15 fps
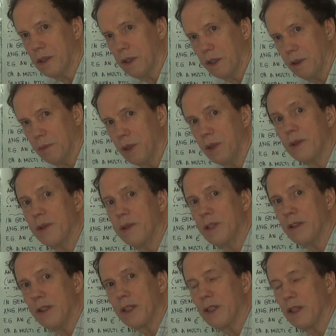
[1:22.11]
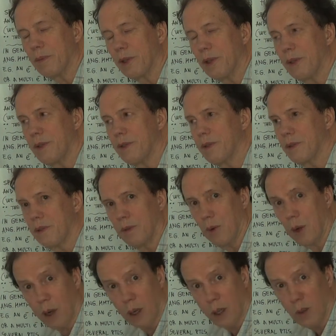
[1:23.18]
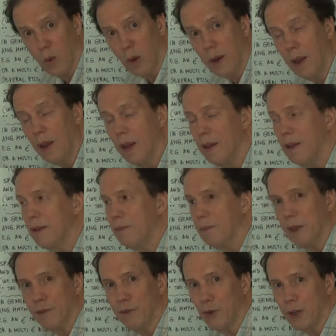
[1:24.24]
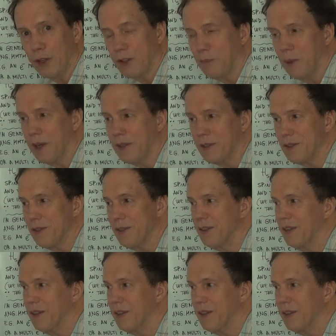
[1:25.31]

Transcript: computer theory type course, quite a long one, about 400 pages.